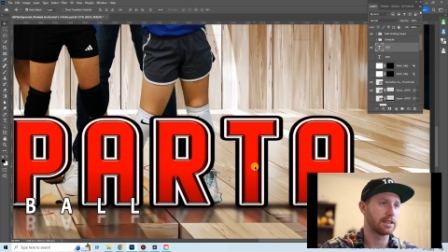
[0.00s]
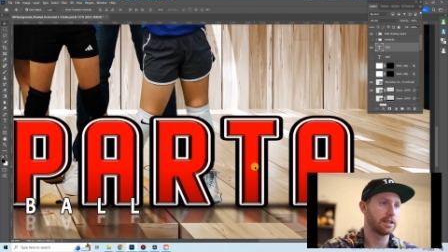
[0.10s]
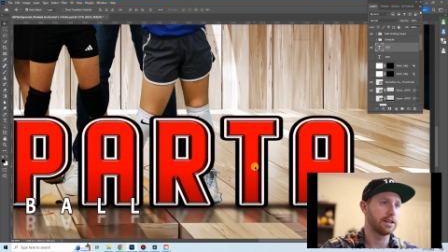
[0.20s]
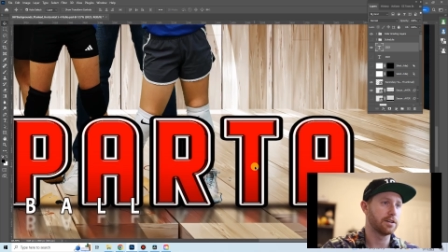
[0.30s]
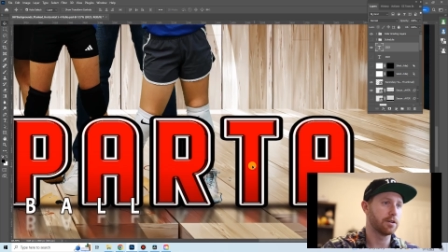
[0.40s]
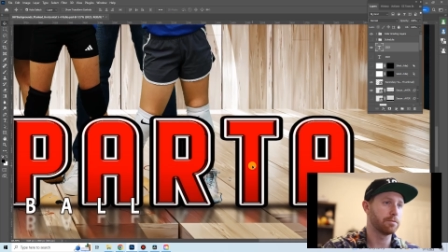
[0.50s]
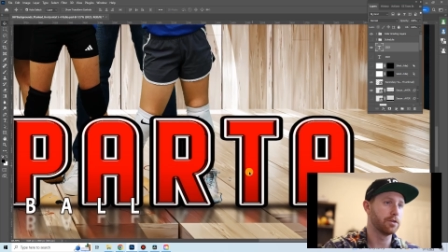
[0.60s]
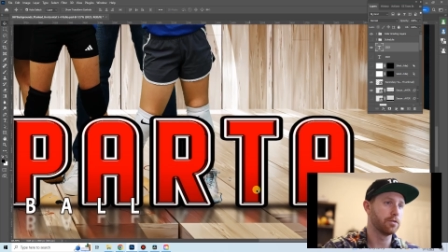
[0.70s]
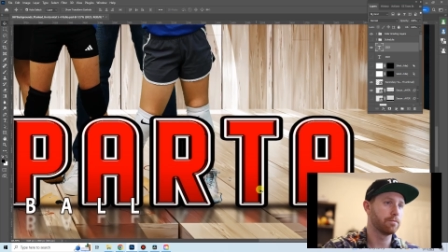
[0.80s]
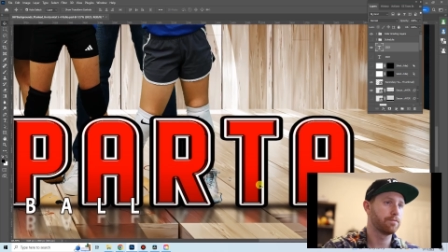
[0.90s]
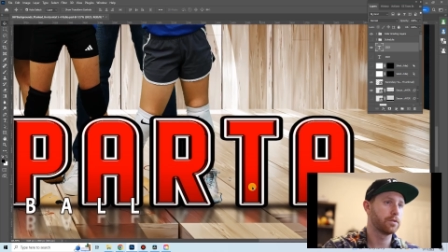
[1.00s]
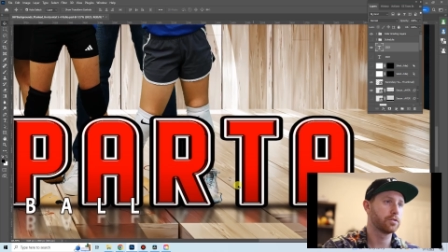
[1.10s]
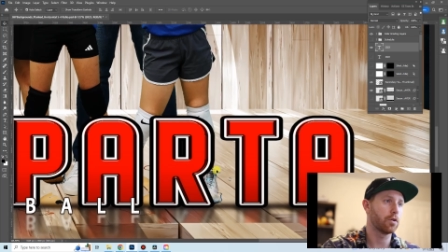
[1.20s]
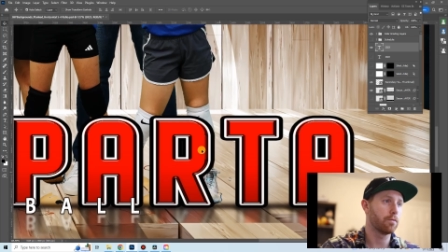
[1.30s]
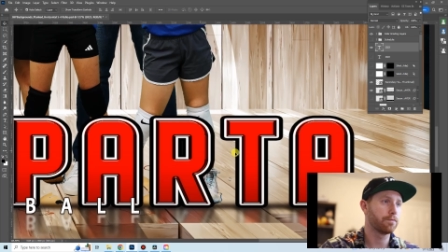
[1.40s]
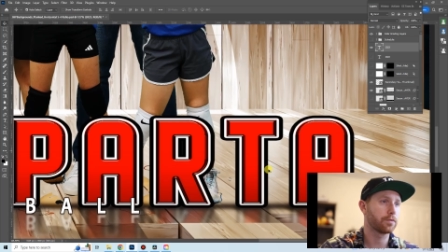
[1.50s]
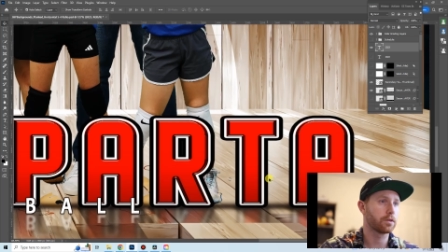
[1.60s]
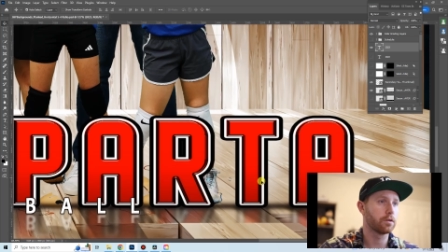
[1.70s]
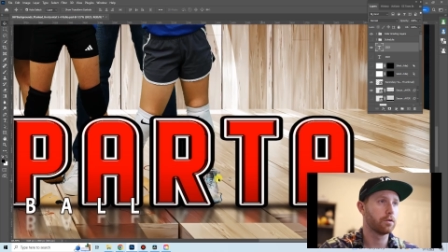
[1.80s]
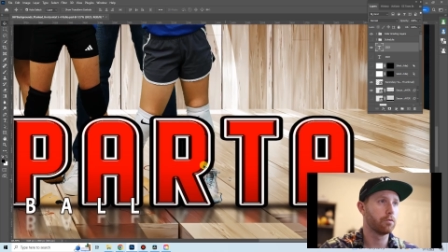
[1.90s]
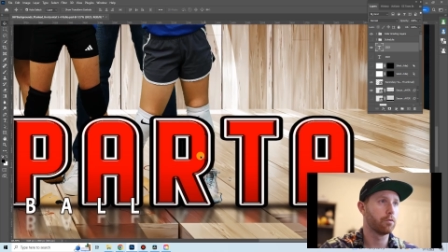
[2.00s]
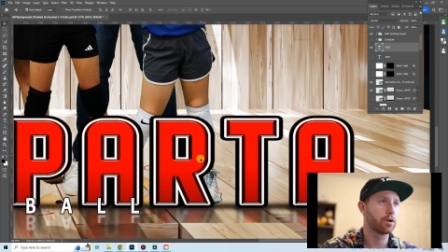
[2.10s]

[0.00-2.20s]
of cleaning up to do. So we're